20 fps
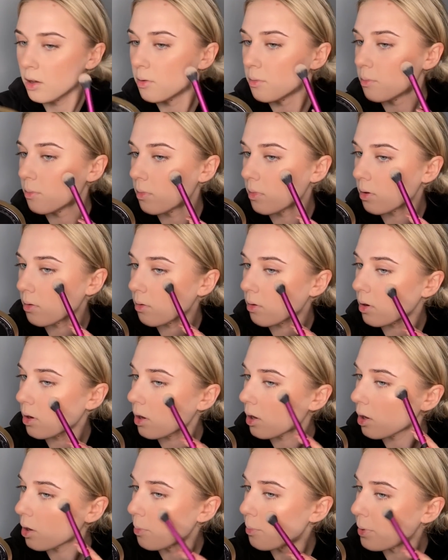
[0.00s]
hmm,
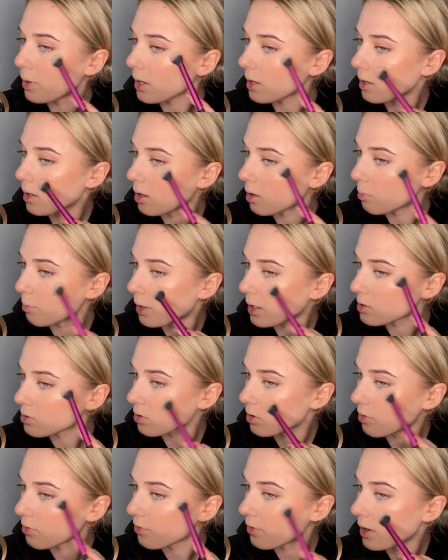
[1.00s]
opinion based
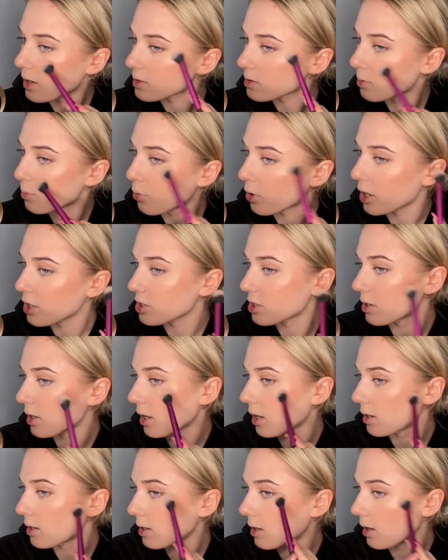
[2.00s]
on a first impression that
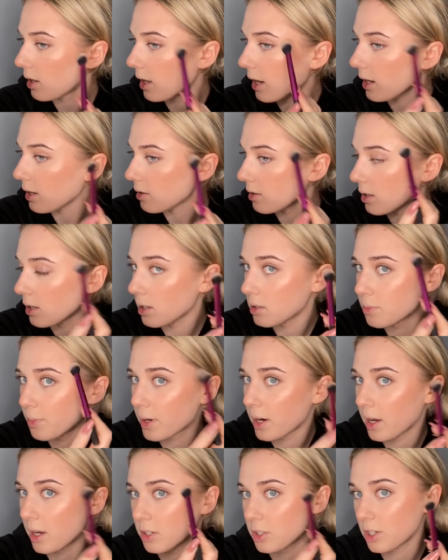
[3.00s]
I didn't like these, but
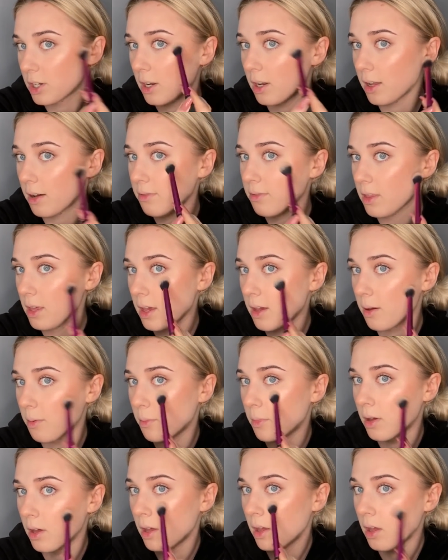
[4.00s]
I actually love
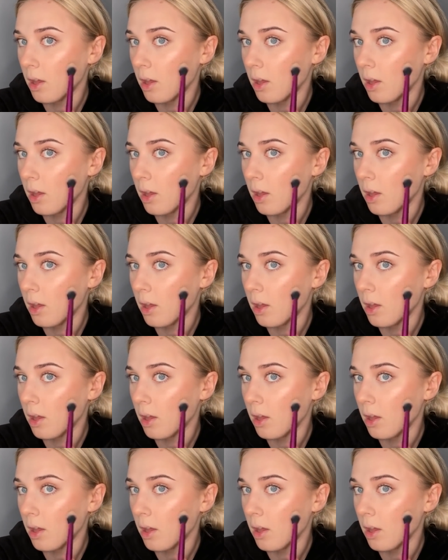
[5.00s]
them.